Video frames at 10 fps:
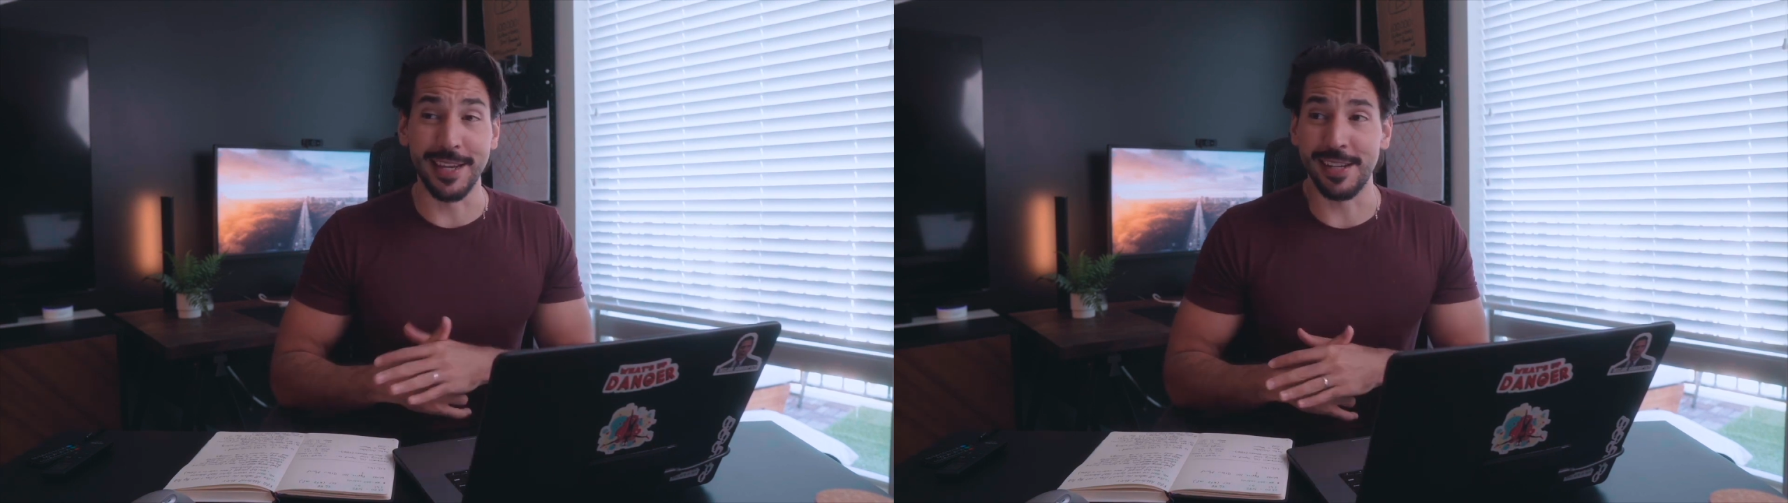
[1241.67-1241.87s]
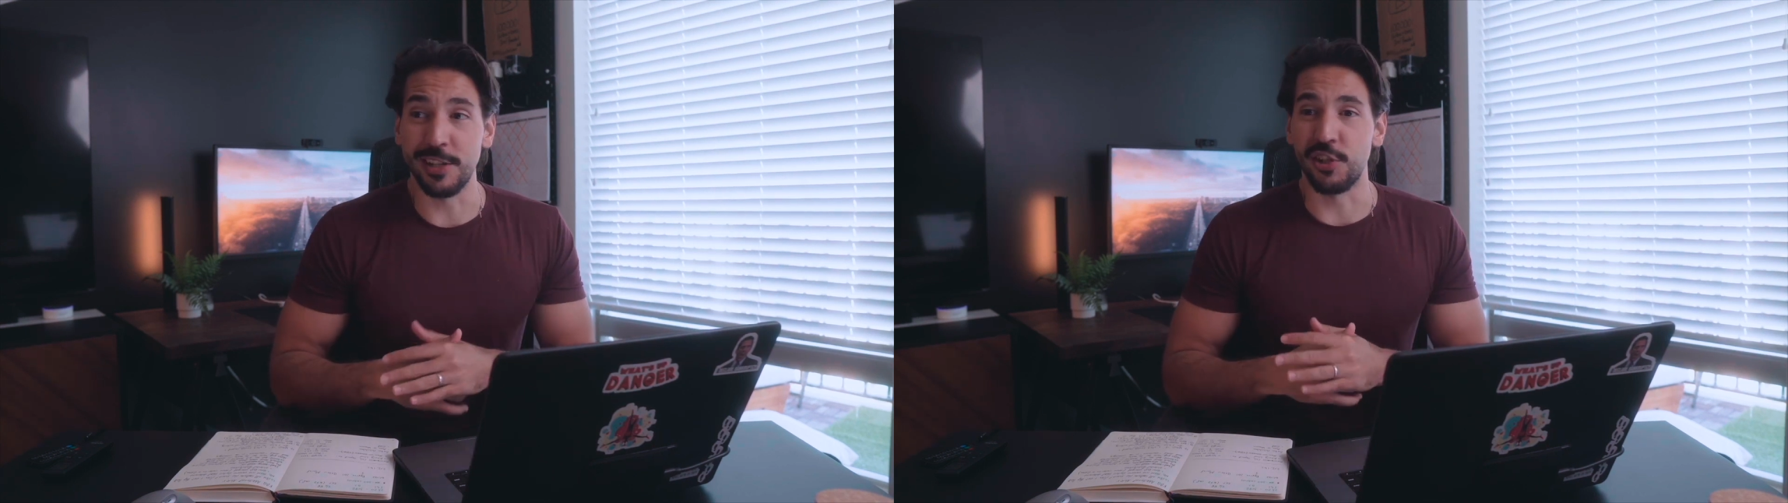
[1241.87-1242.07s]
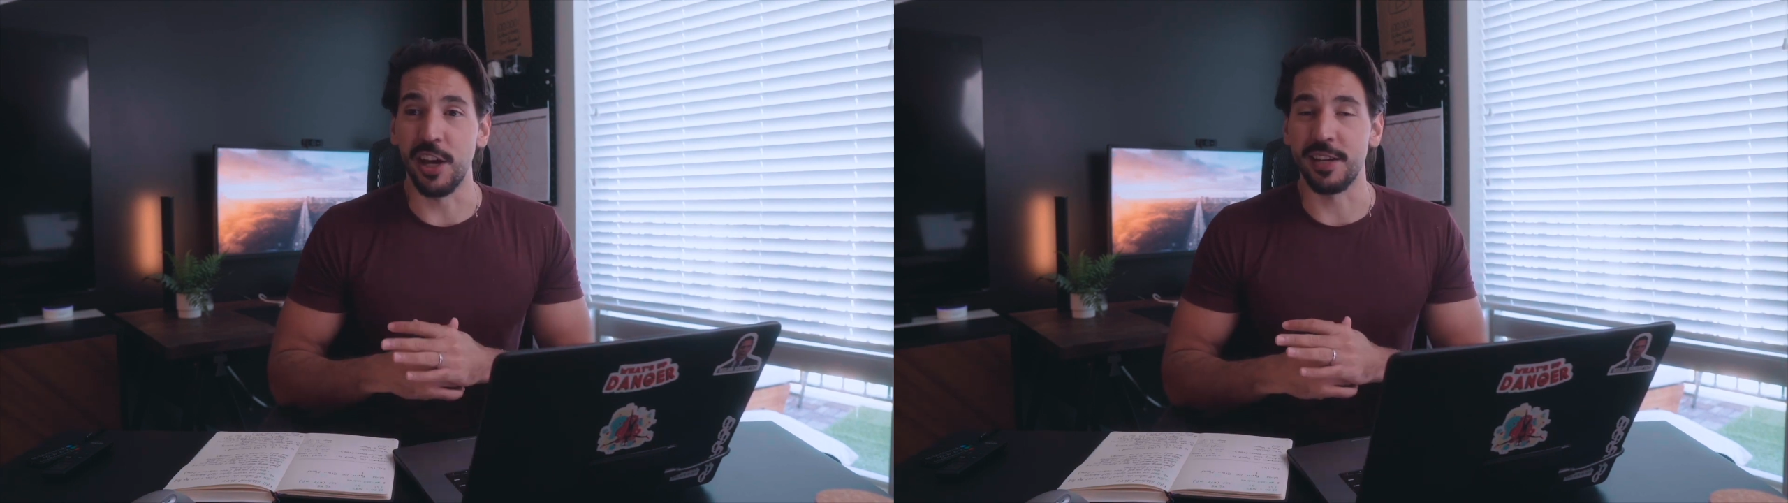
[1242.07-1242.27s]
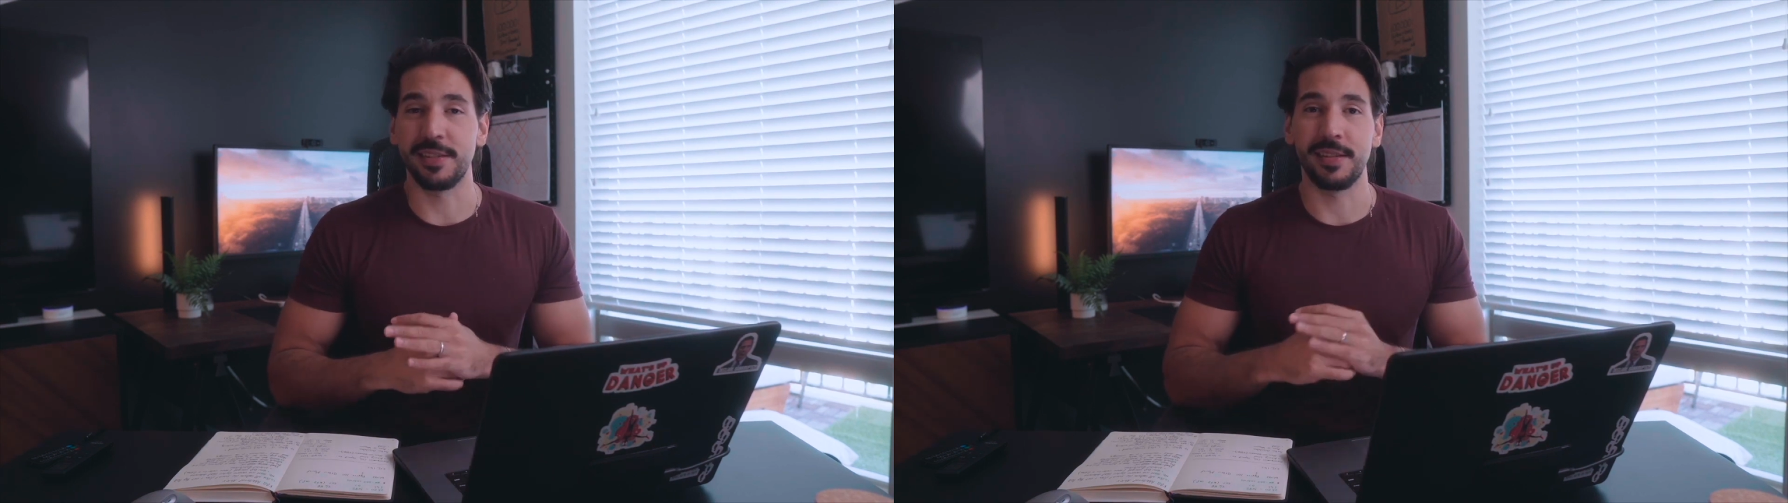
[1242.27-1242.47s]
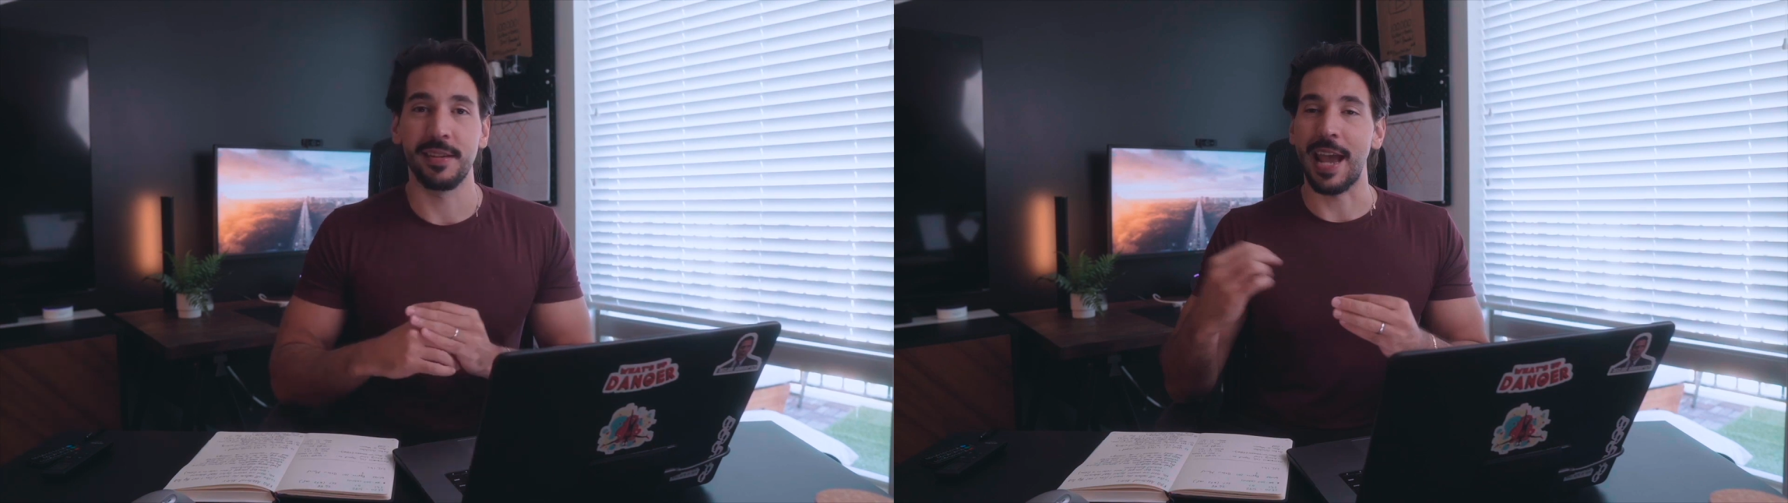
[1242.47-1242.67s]
isn't
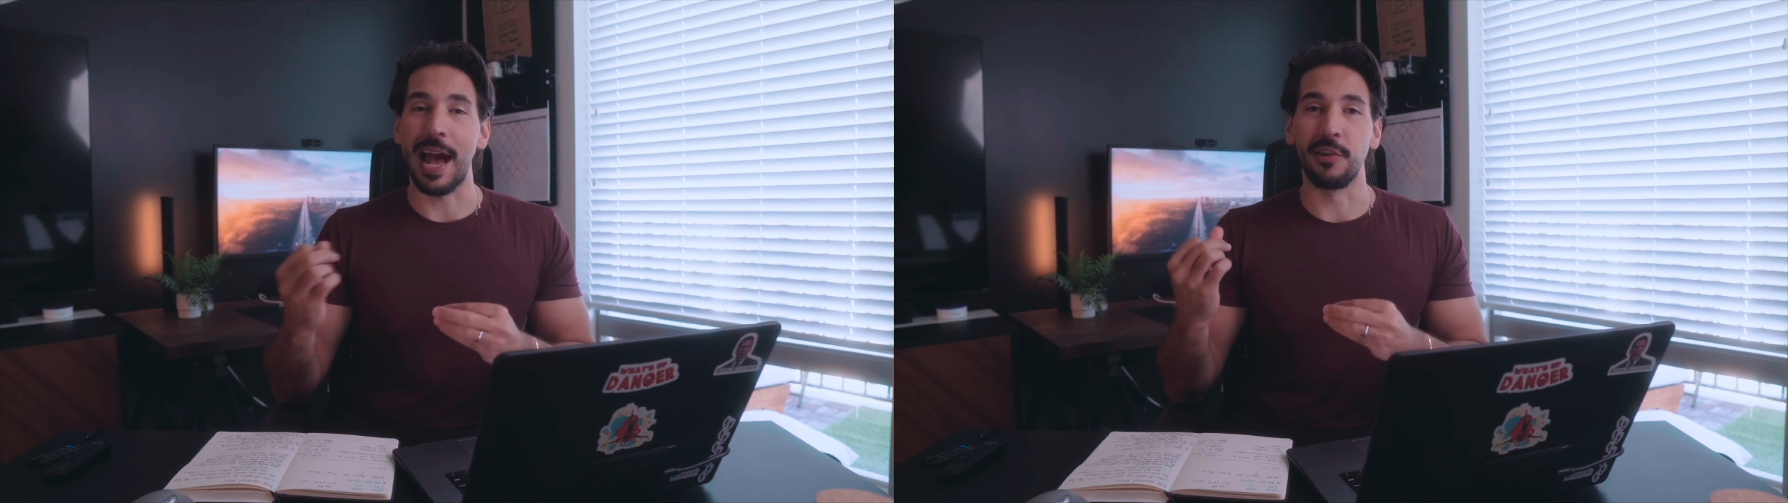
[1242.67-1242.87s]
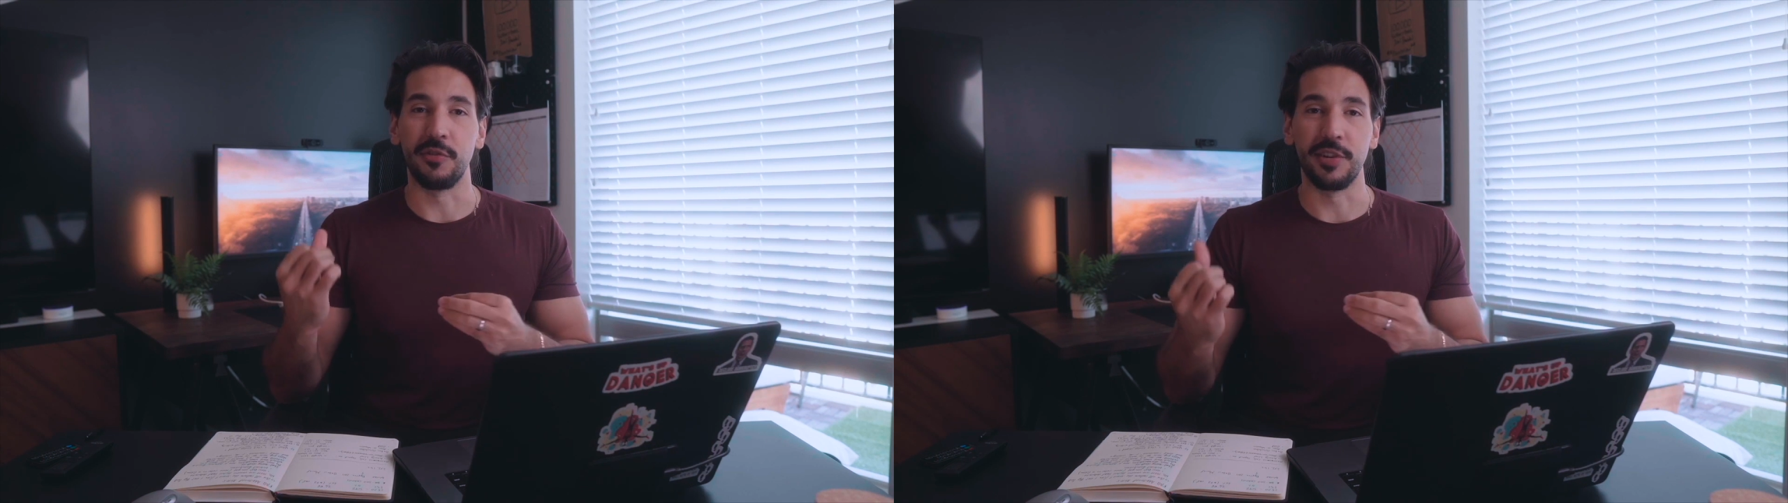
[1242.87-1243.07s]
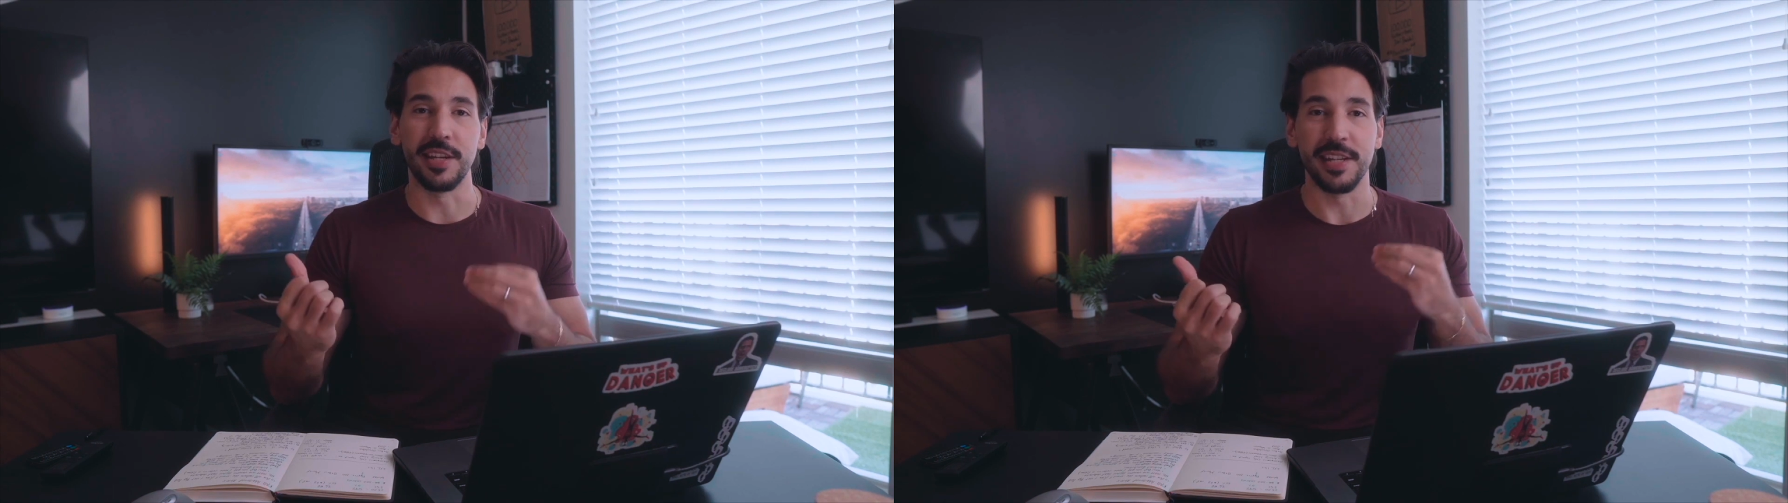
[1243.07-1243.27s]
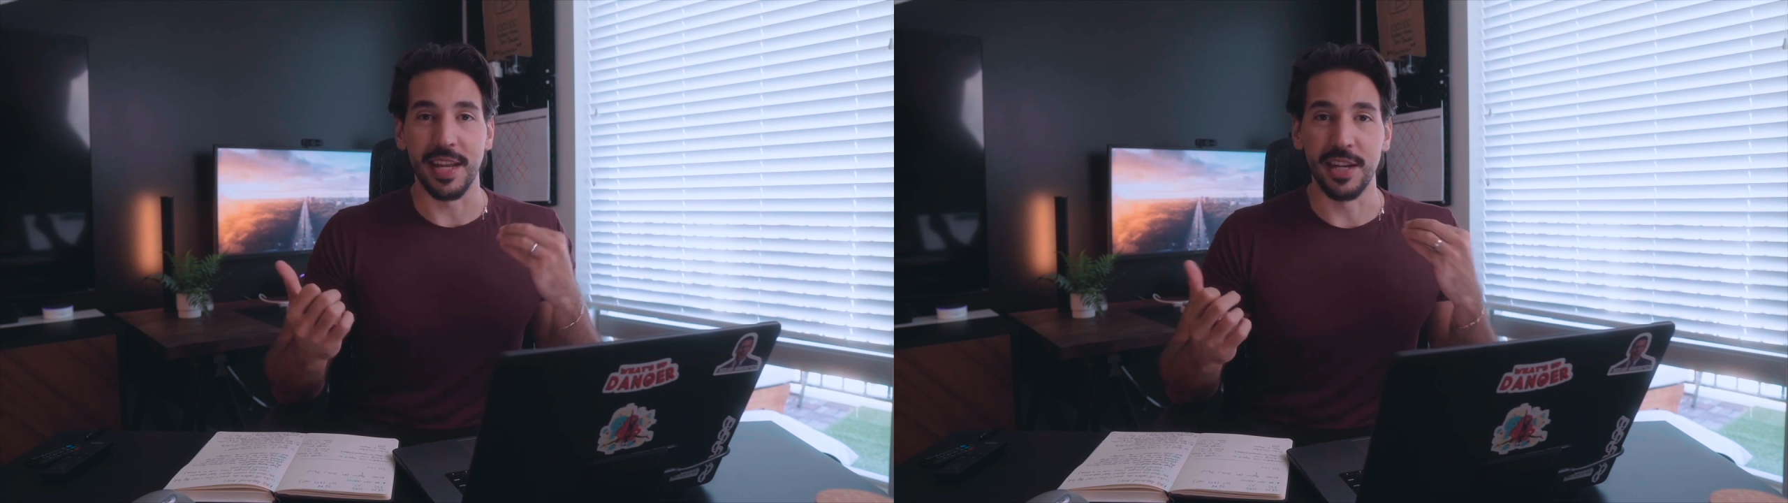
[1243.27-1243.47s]
just calories